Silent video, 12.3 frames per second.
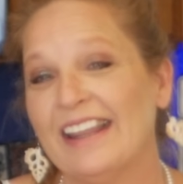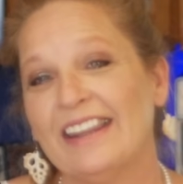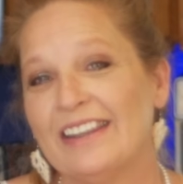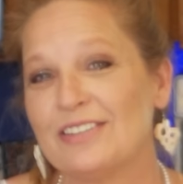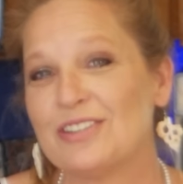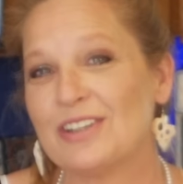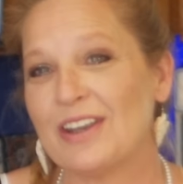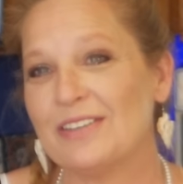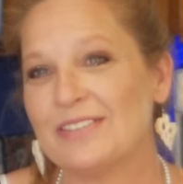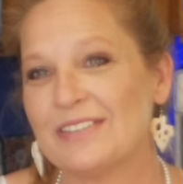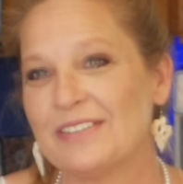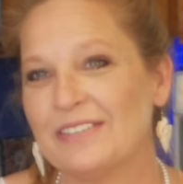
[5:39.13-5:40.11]
There she
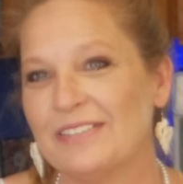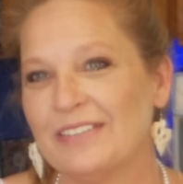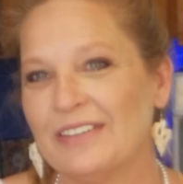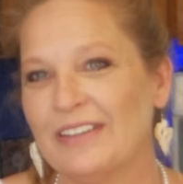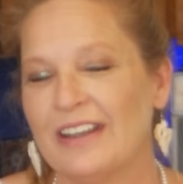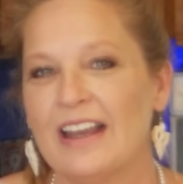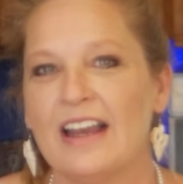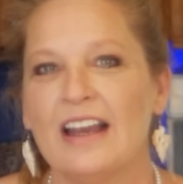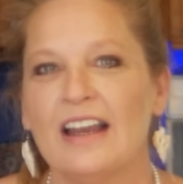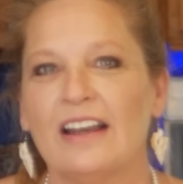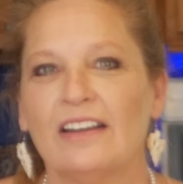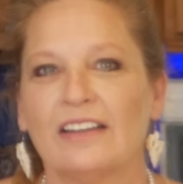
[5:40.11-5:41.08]
goes.
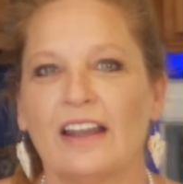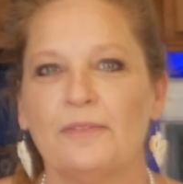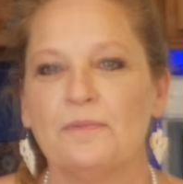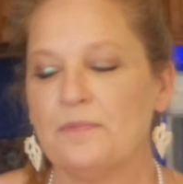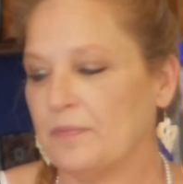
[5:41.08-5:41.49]
Okay.